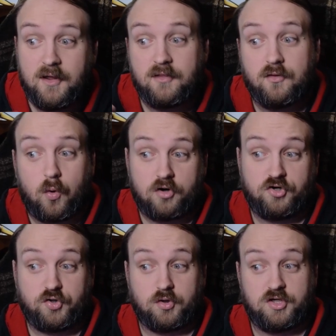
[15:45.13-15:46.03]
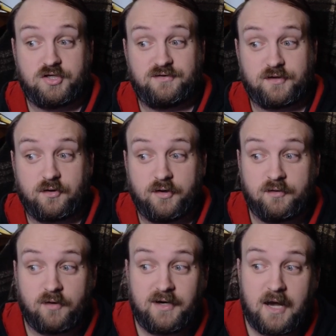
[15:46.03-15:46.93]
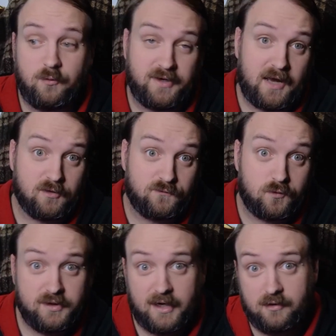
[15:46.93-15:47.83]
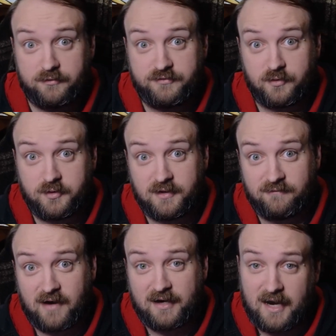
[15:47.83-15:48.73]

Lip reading: The water shortages occurring right now in California, Arizona, Nevada,